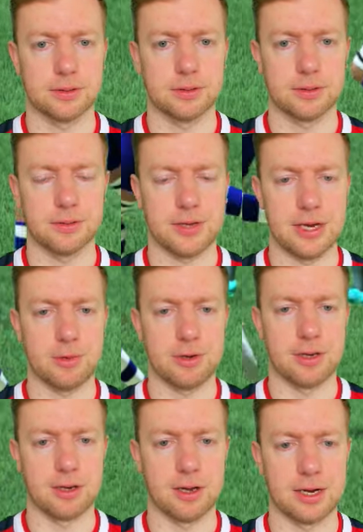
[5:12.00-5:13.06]
They win the
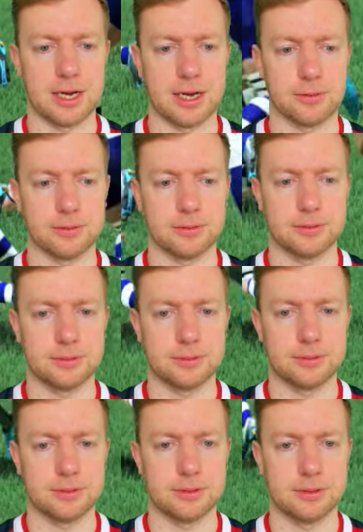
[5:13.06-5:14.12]
line out.
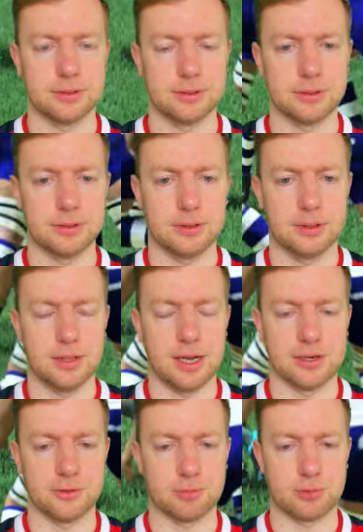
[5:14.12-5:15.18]
And
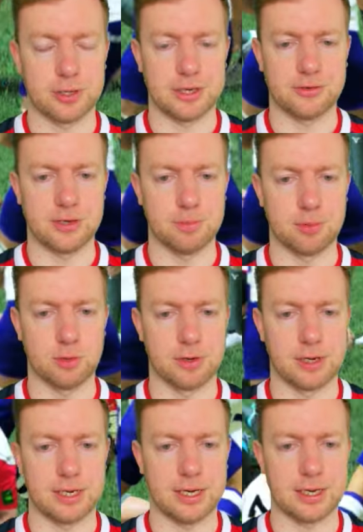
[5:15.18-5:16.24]
it's pretty simple,
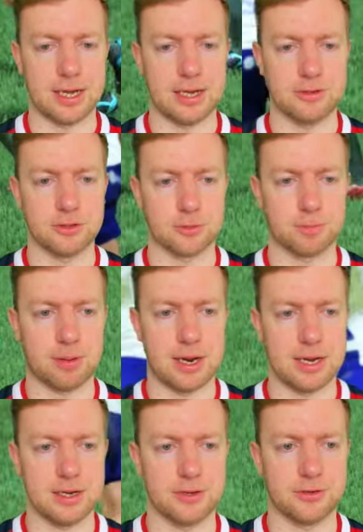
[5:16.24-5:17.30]
really. Again, just
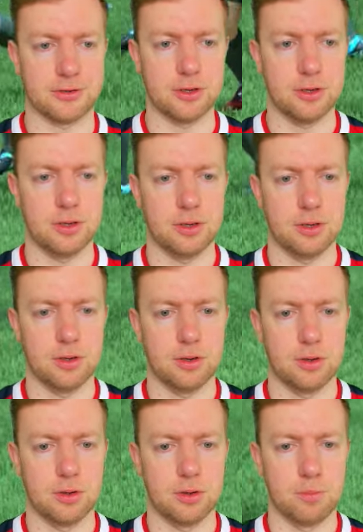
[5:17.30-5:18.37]
players
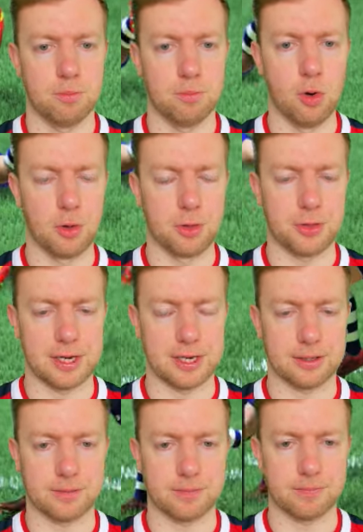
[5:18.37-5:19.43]
morphing
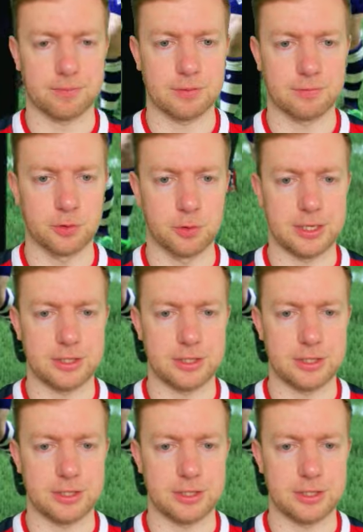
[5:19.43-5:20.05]
through each